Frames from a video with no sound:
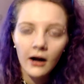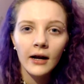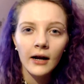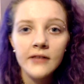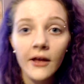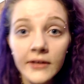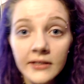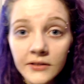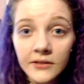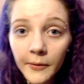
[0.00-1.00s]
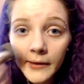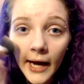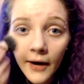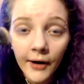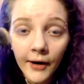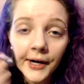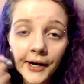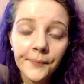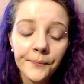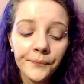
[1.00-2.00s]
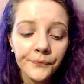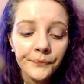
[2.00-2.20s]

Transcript: Alright, so this is what we got right here.